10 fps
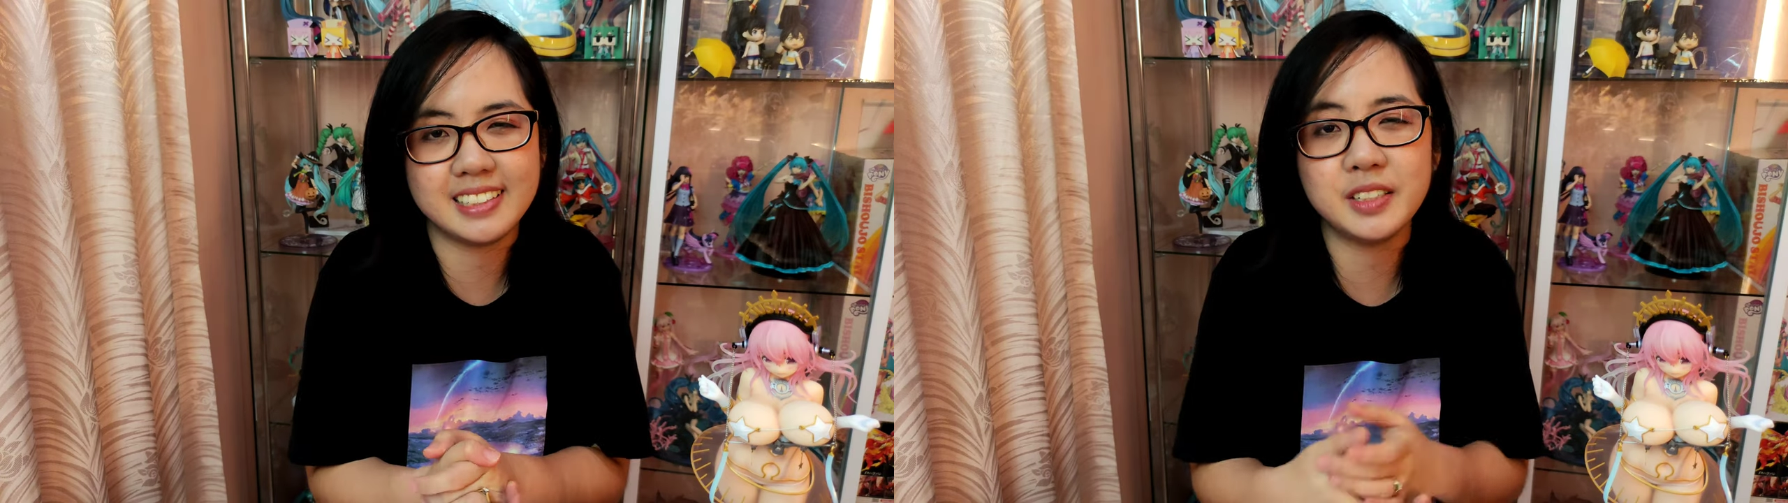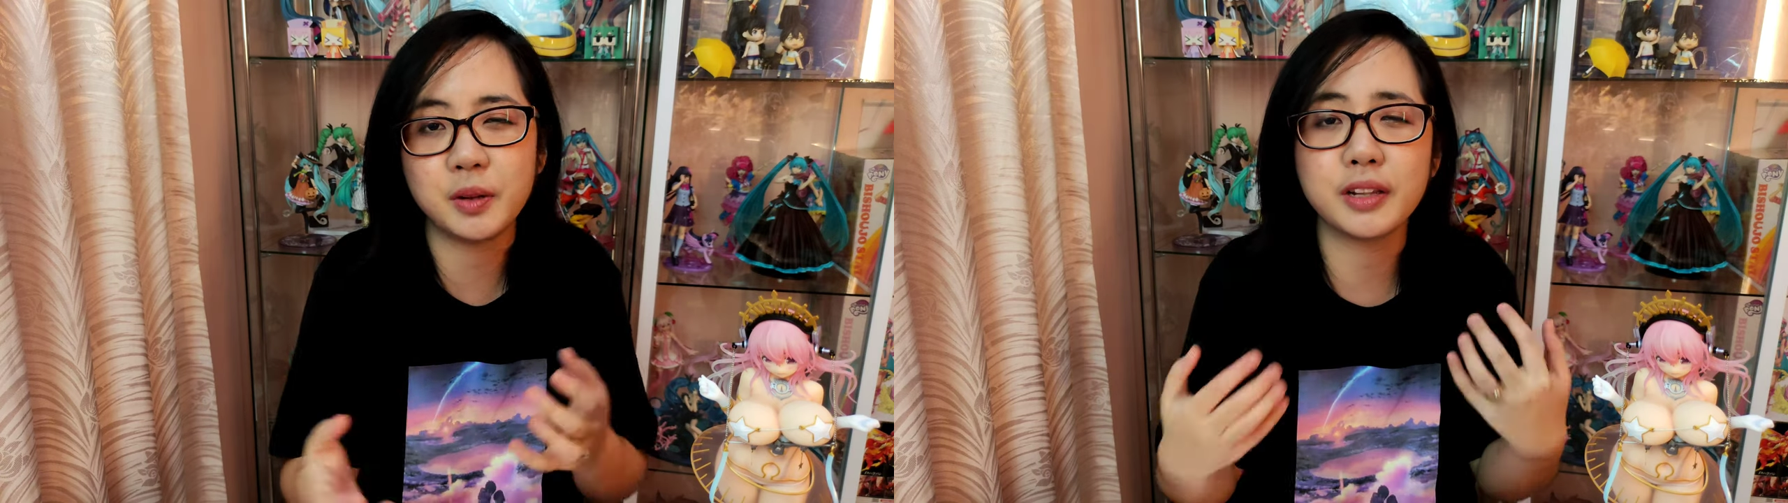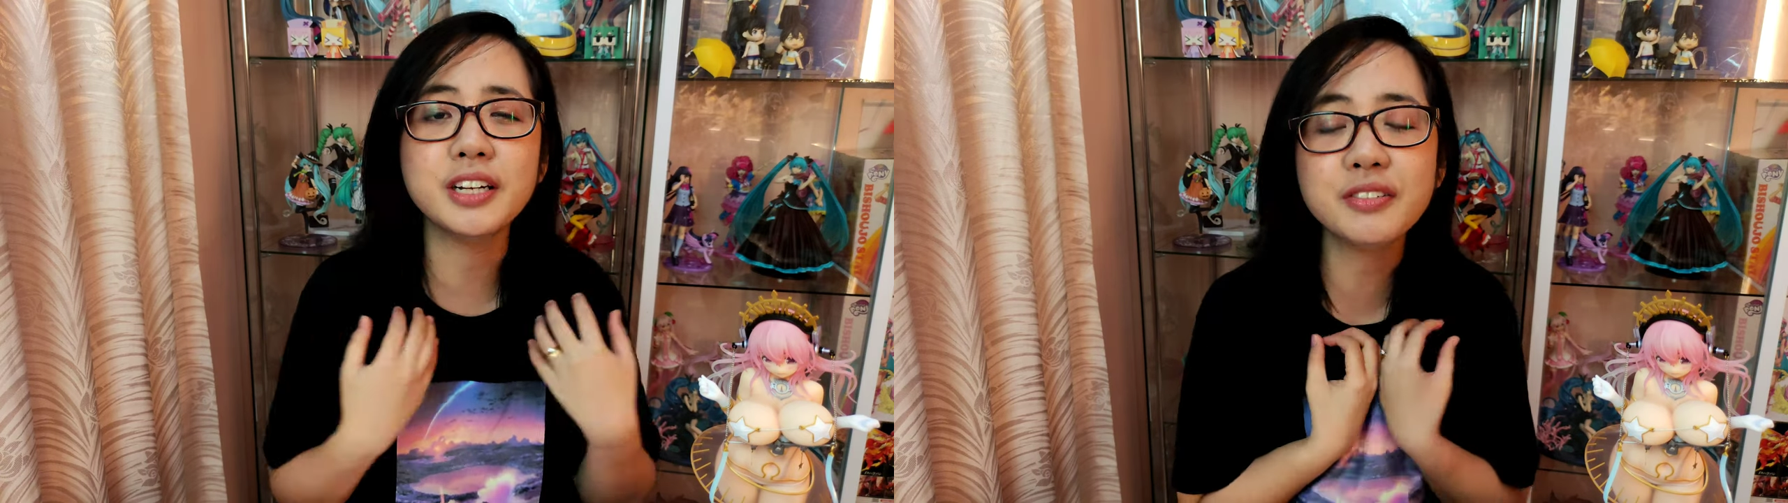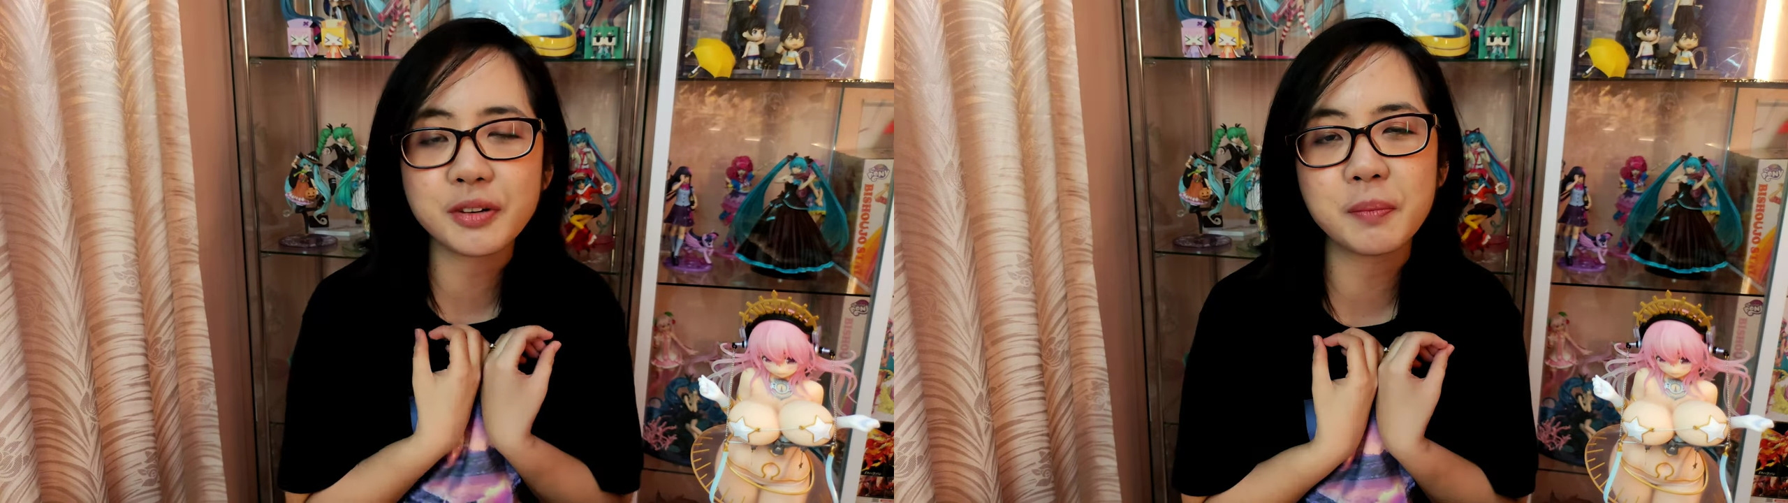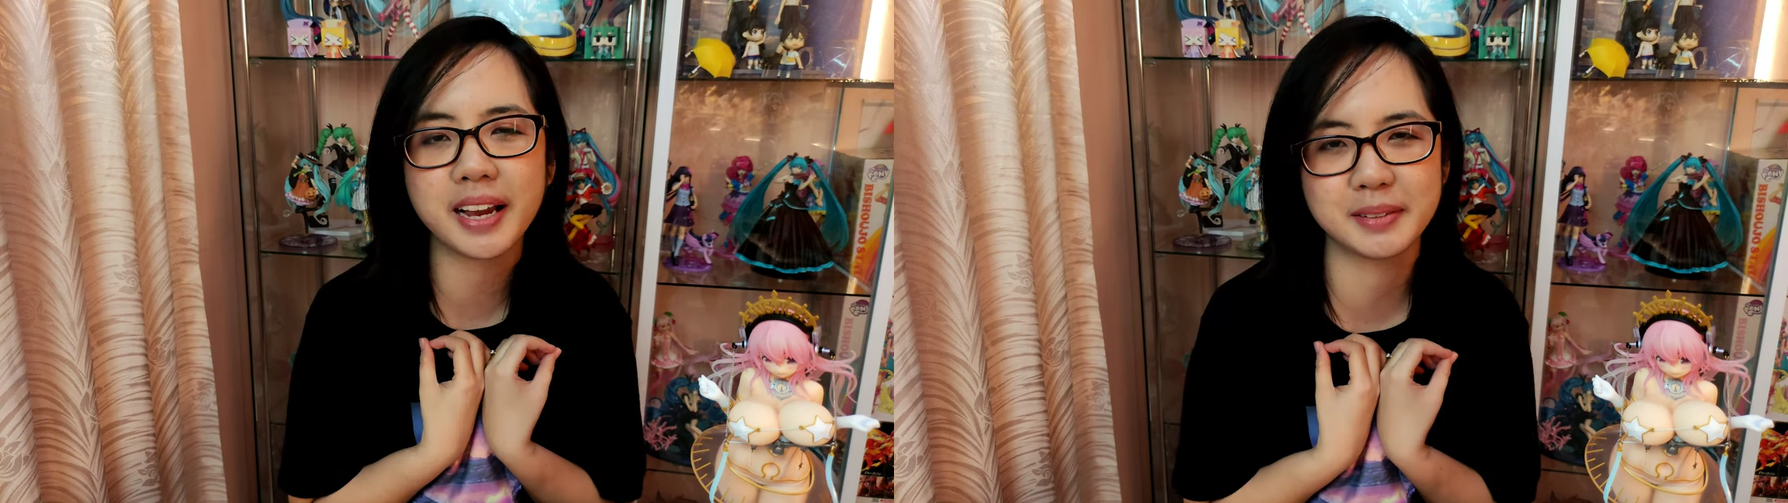You know, learn
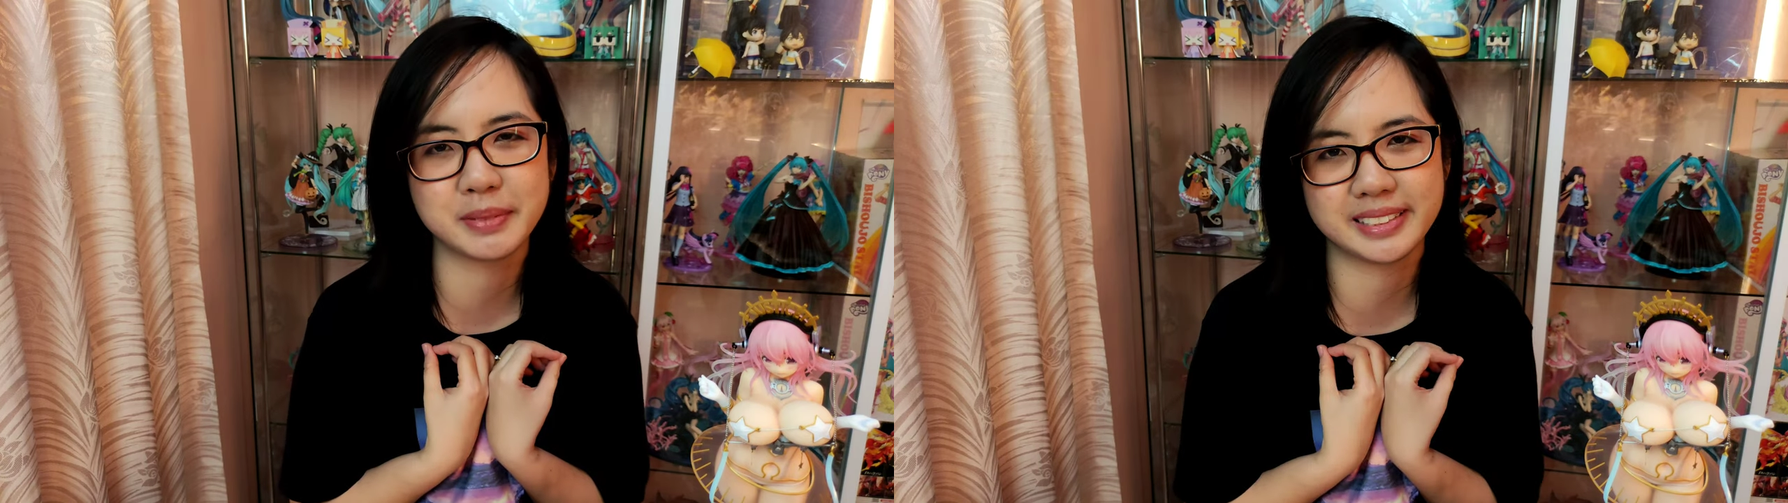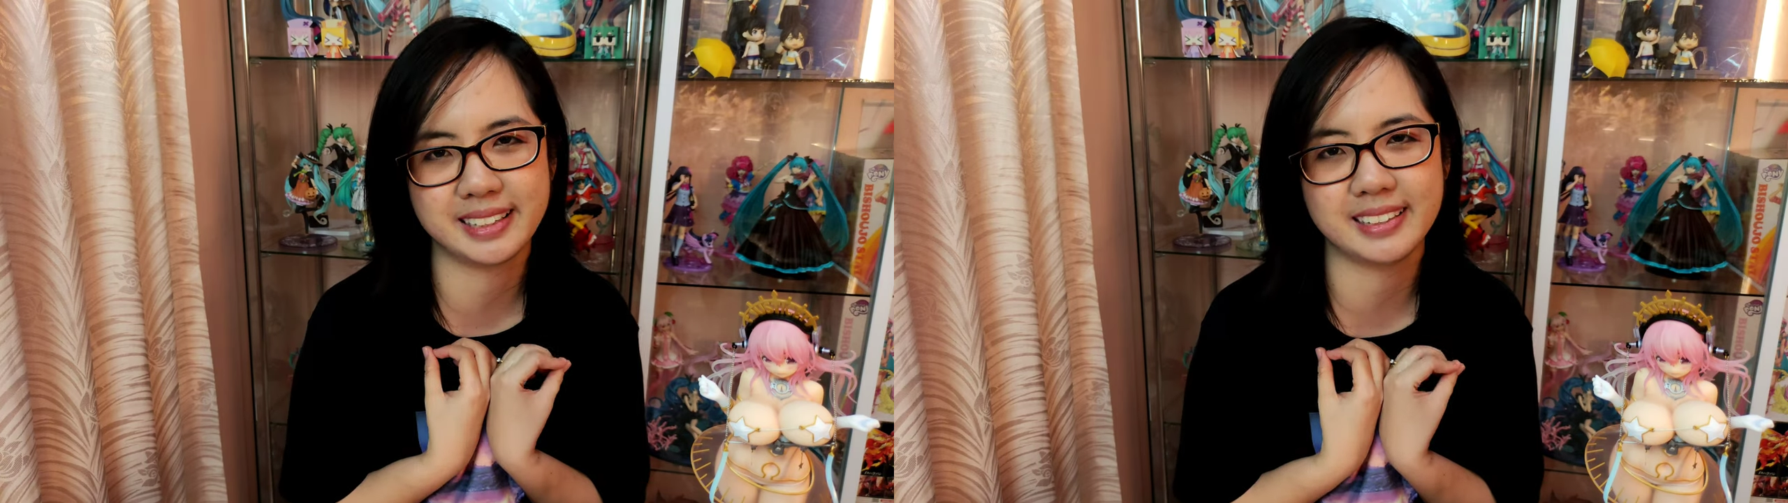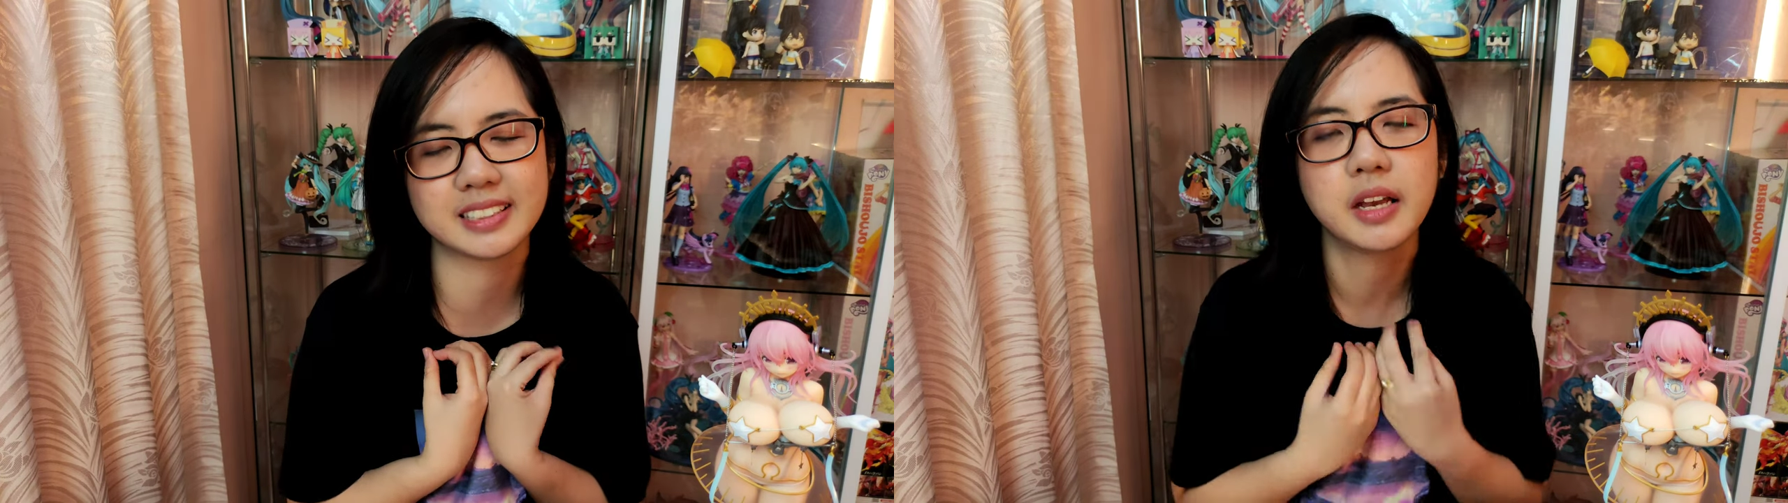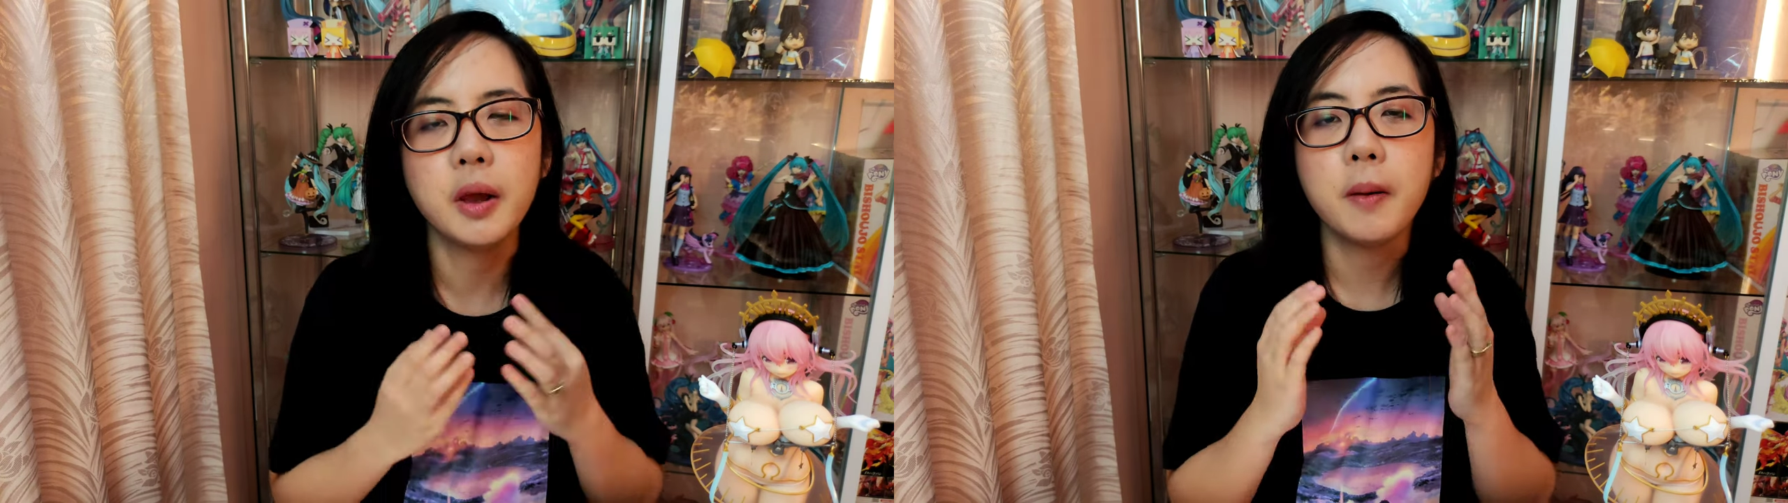from my mistakes.